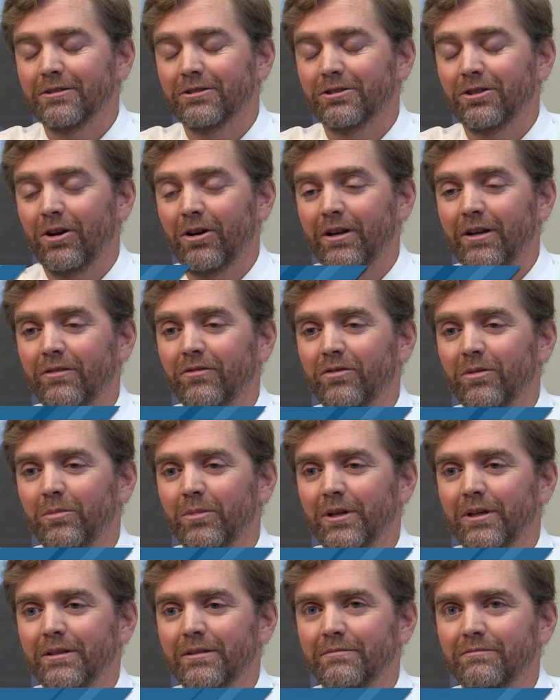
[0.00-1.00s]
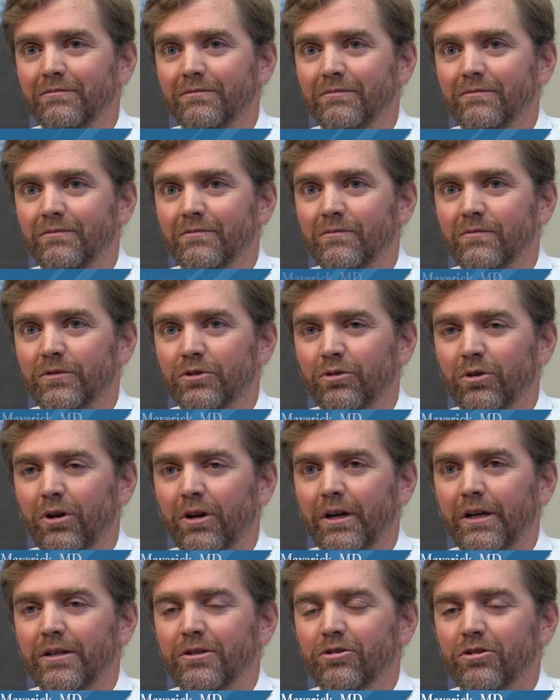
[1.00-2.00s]
starting from a
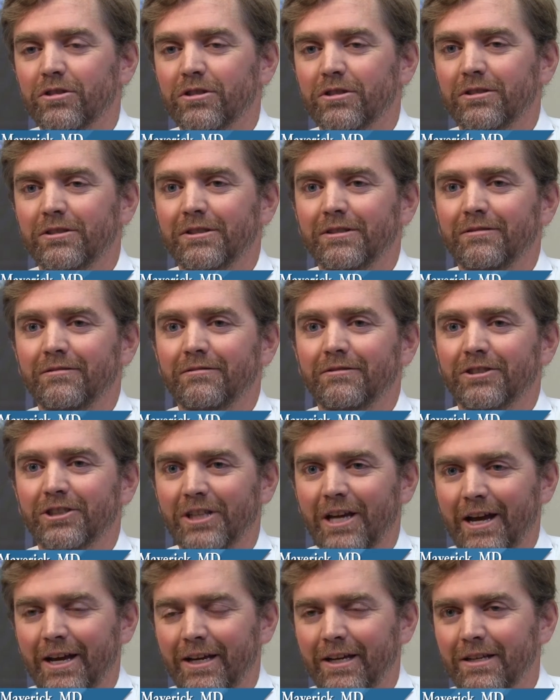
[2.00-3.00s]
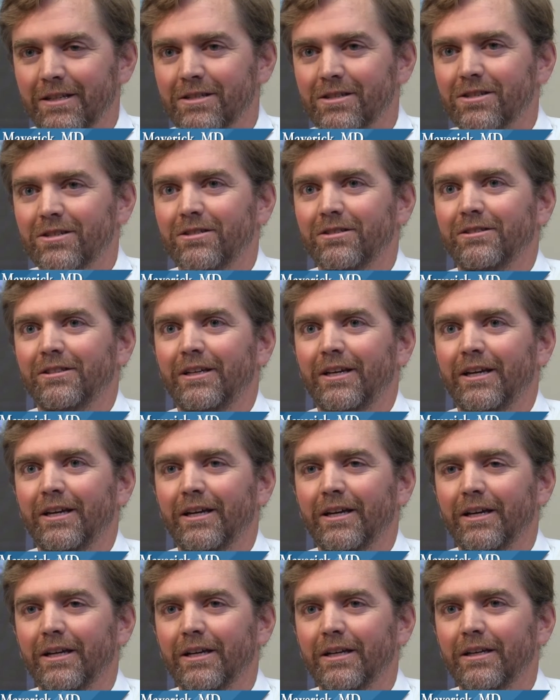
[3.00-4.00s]
strong interest in science
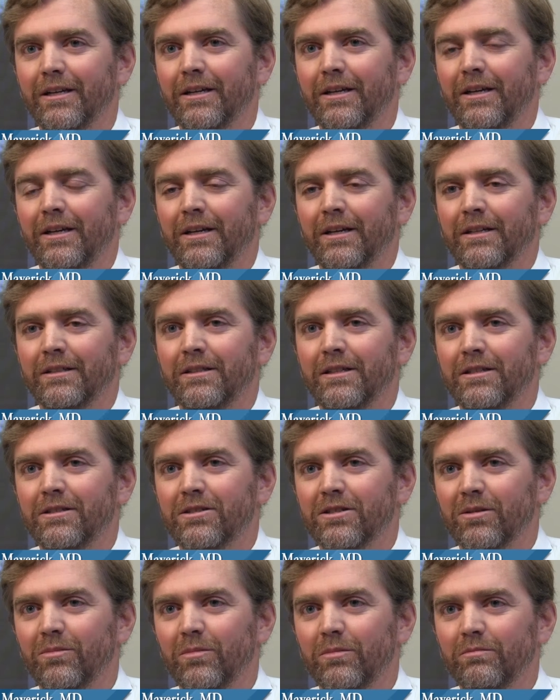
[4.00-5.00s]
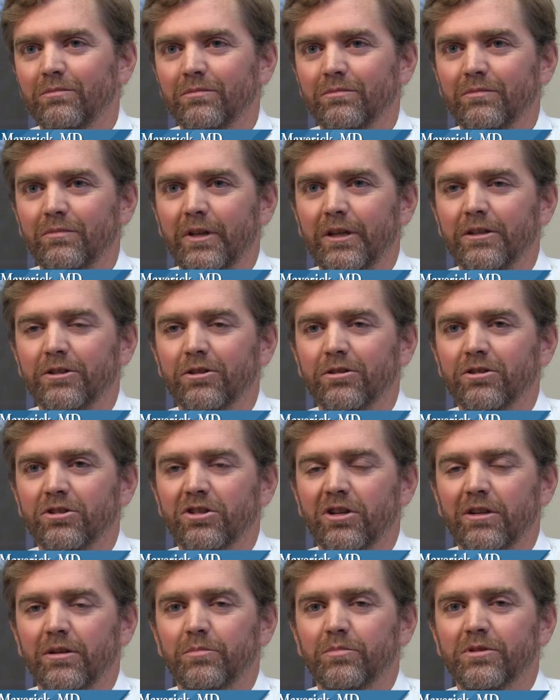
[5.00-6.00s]
and did some
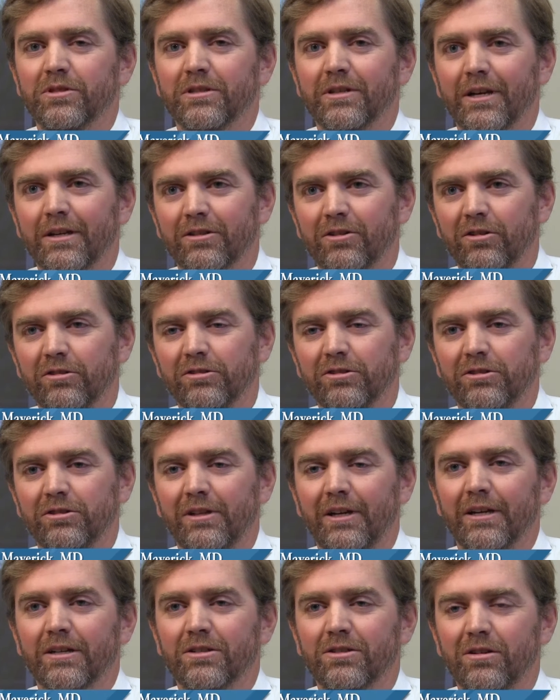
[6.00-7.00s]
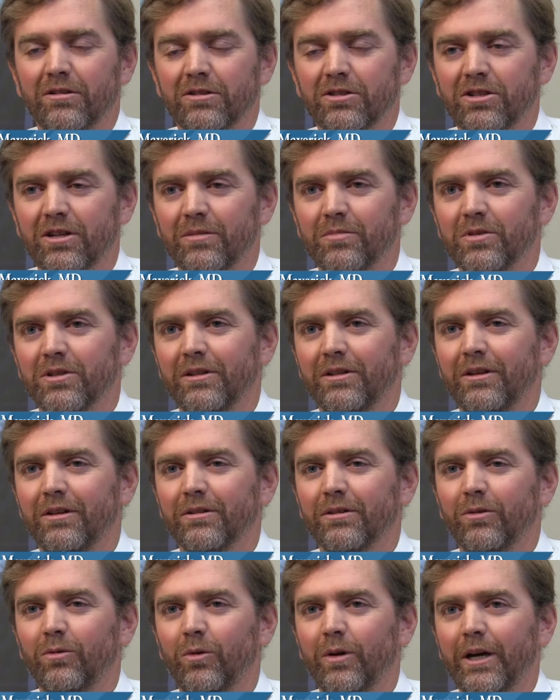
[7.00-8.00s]
internships, externships
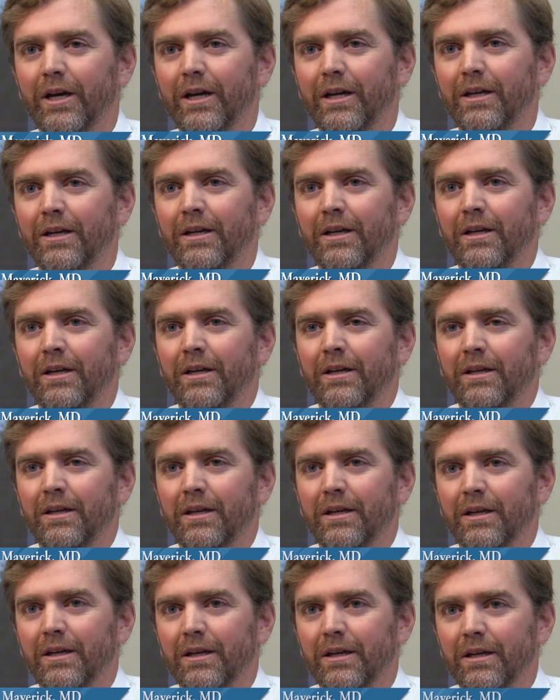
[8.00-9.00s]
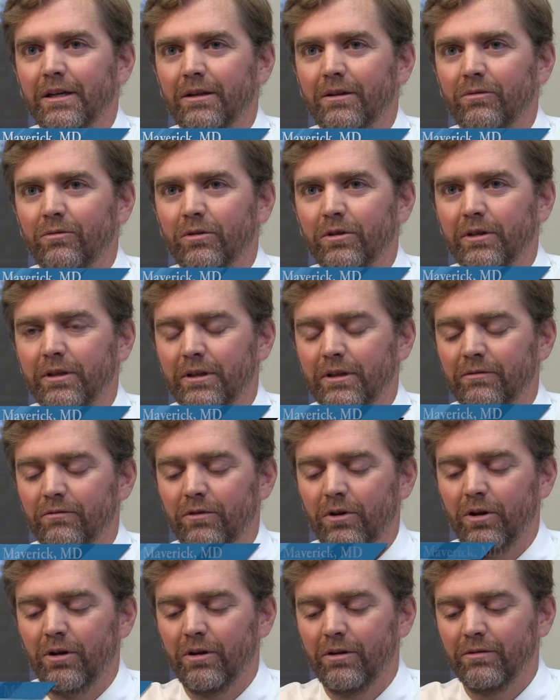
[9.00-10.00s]
along the way, and really
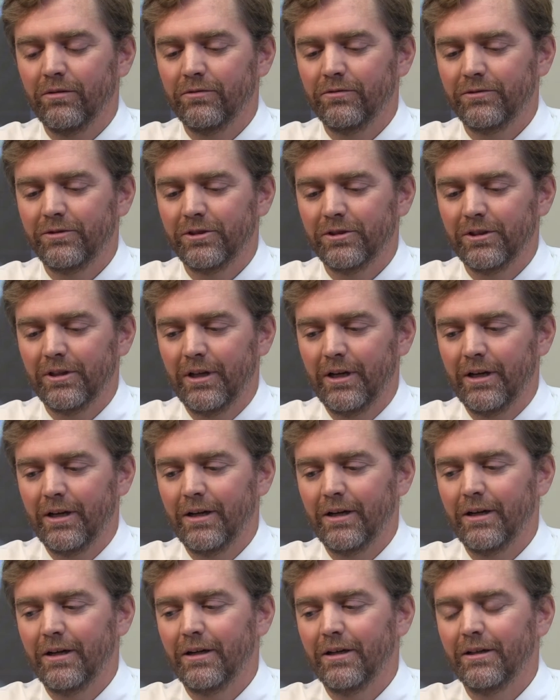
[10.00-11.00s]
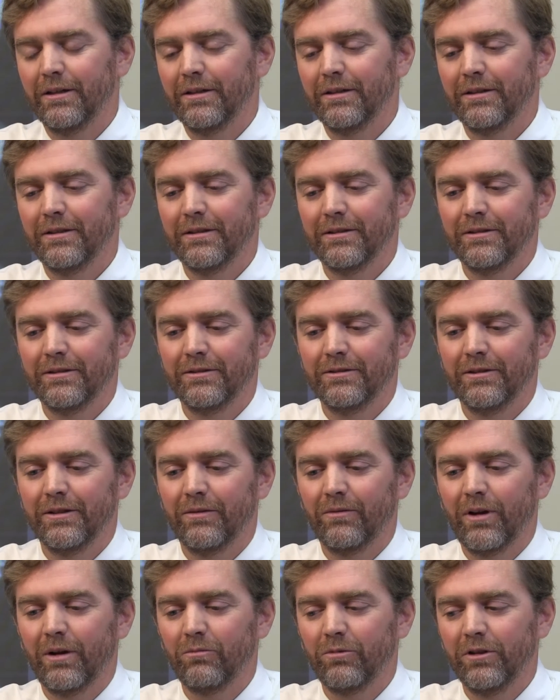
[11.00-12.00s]
involved, I
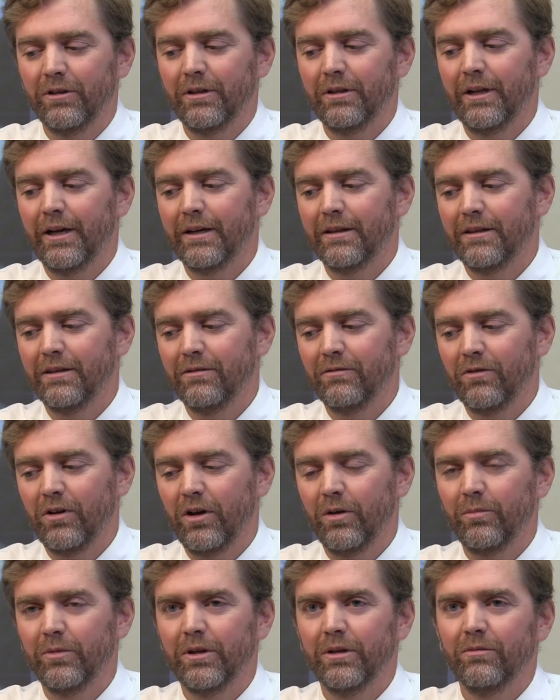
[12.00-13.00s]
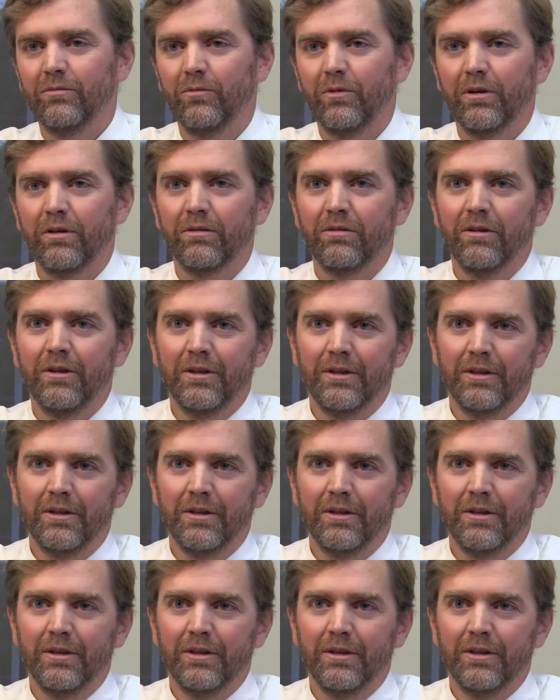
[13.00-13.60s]
really liked the involvement with